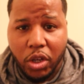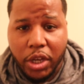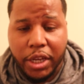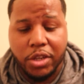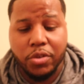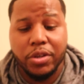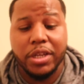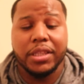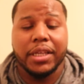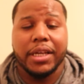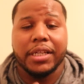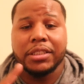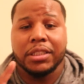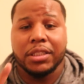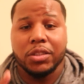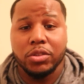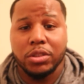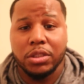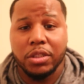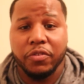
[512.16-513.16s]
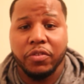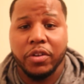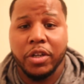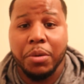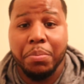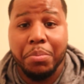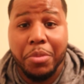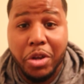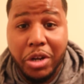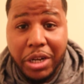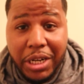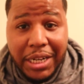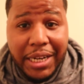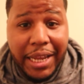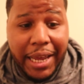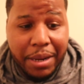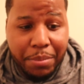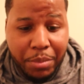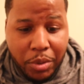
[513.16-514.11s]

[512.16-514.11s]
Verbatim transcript: and you get that exclusive community day